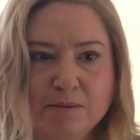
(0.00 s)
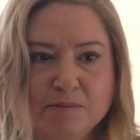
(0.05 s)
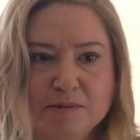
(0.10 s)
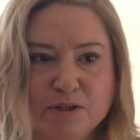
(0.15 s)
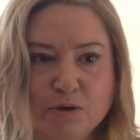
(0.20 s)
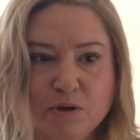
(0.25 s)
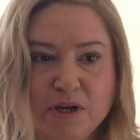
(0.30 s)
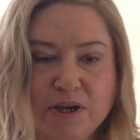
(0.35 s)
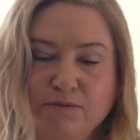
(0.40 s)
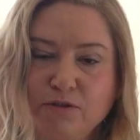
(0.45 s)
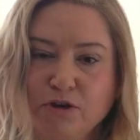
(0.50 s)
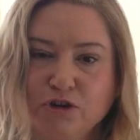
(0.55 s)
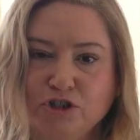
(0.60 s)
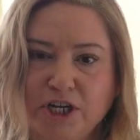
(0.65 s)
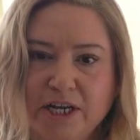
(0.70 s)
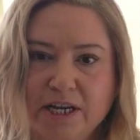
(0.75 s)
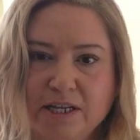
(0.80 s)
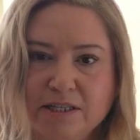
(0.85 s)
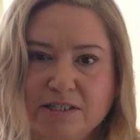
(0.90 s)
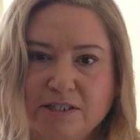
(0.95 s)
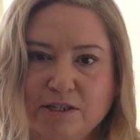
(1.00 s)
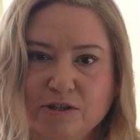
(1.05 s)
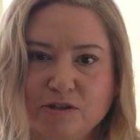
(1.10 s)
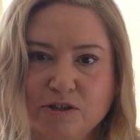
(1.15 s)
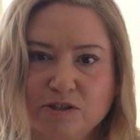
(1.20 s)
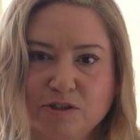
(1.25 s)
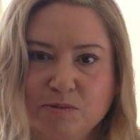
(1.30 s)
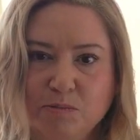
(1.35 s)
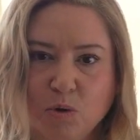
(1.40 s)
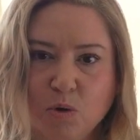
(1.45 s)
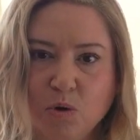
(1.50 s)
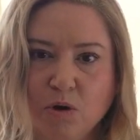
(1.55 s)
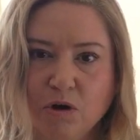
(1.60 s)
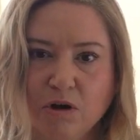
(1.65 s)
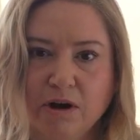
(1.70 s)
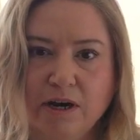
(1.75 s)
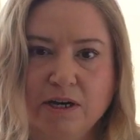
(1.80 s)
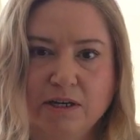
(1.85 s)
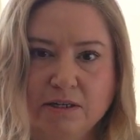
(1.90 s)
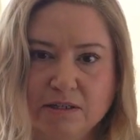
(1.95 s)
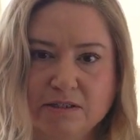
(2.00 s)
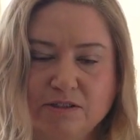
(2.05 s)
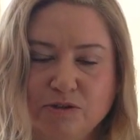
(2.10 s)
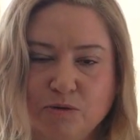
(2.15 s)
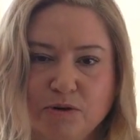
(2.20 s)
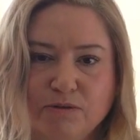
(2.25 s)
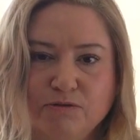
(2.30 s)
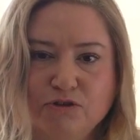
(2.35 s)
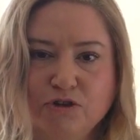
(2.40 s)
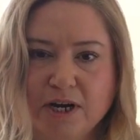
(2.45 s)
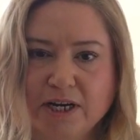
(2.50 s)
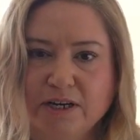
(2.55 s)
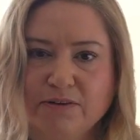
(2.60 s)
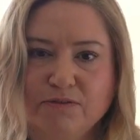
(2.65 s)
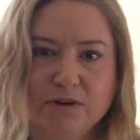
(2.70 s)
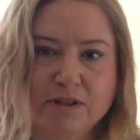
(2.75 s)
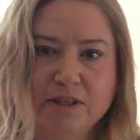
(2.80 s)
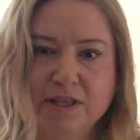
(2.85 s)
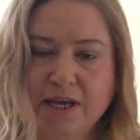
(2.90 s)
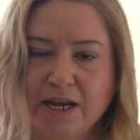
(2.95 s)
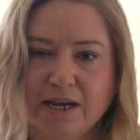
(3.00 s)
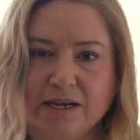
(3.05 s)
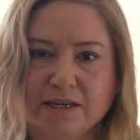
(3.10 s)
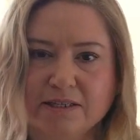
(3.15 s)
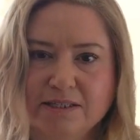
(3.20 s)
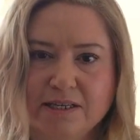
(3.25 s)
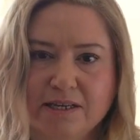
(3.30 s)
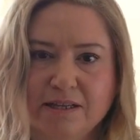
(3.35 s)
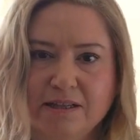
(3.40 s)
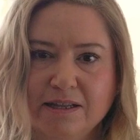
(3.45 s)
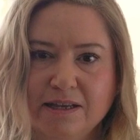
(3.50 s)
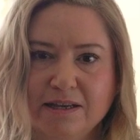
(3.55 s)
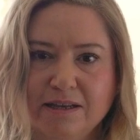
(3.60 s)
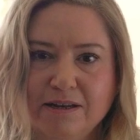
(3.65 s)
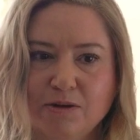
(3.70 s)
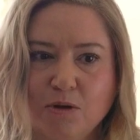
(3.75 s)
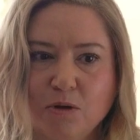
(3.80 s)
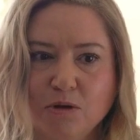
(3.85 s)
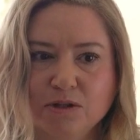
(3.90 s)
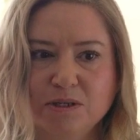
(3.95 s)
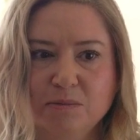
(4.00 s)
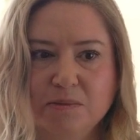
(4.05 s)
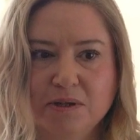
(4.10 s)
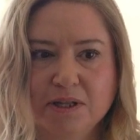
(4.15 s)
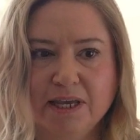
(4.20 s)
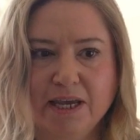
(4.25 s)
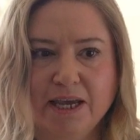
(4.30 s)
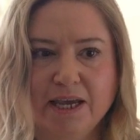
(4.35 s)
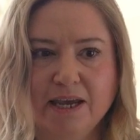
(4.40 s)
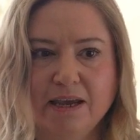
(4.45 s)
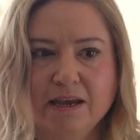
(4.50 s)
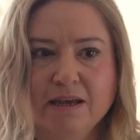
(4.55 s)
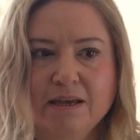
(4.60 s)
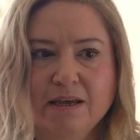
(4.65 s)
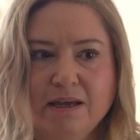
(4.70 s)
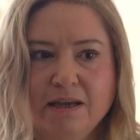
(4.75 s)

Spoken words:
So give your chance to explore and sort of try different things, and then ultimately